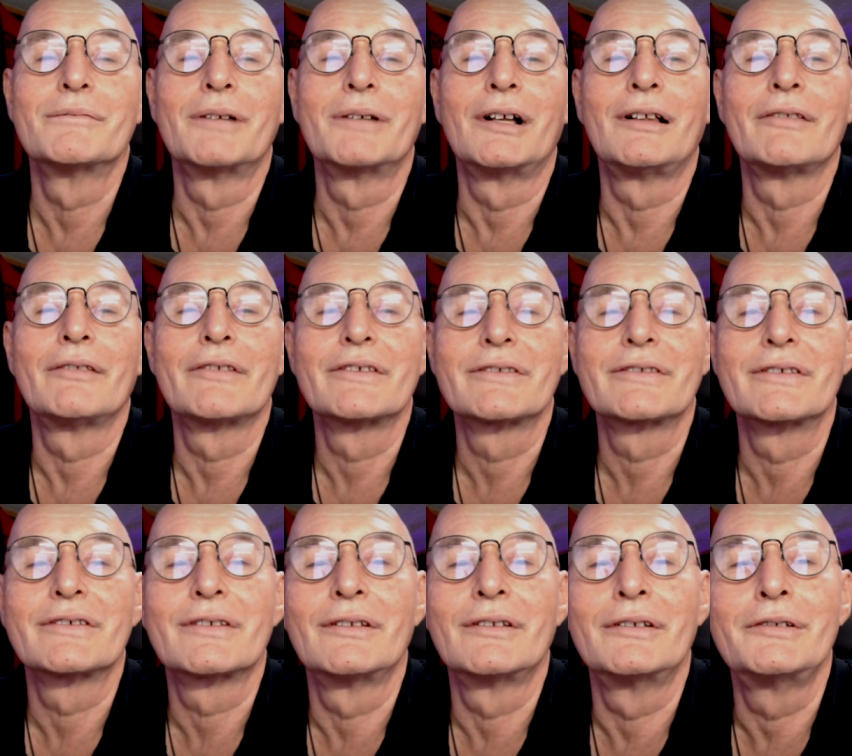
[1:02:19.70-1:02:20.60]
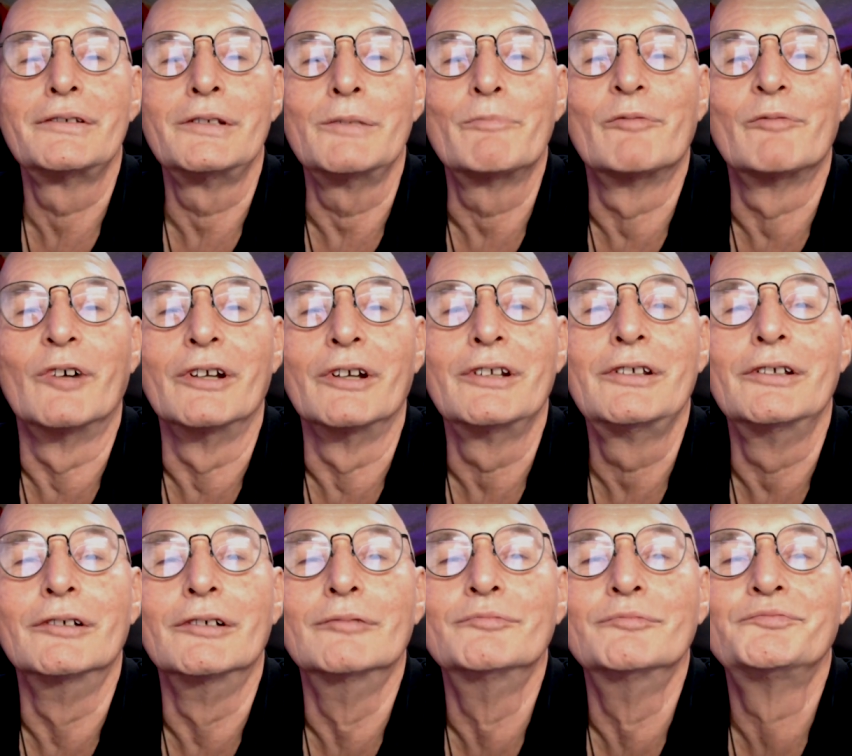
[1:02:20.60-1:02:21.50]
Wow, this is a deep one
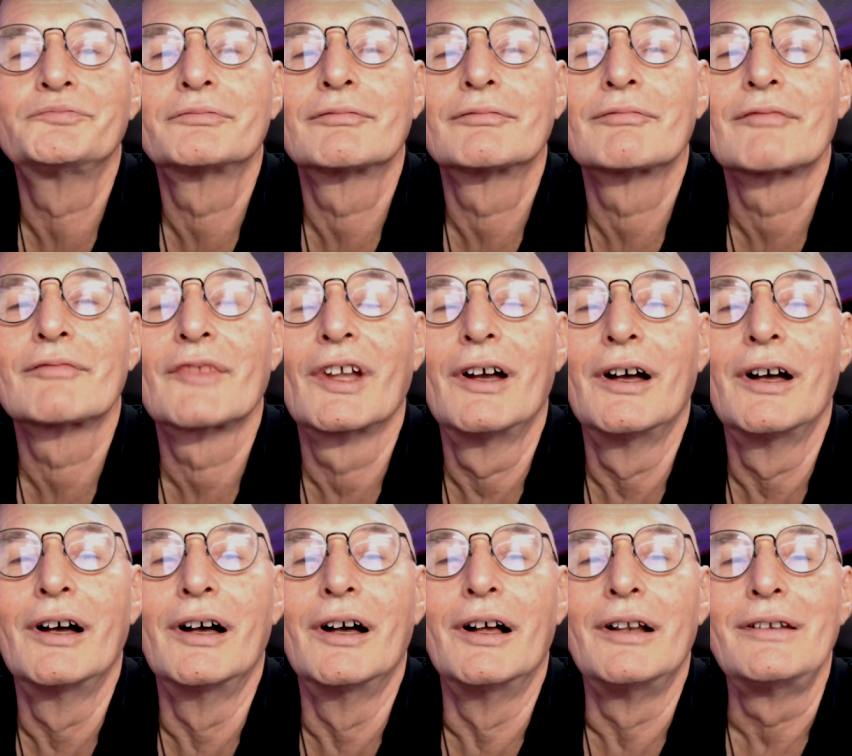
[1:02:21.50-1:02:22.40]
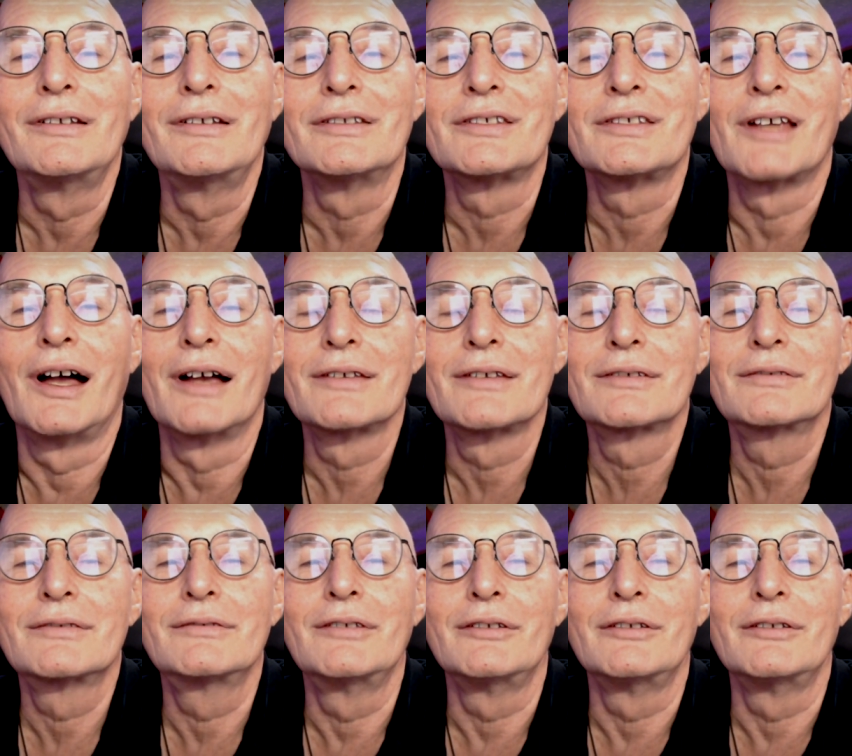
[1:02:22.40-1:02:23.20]
here. Let's ask,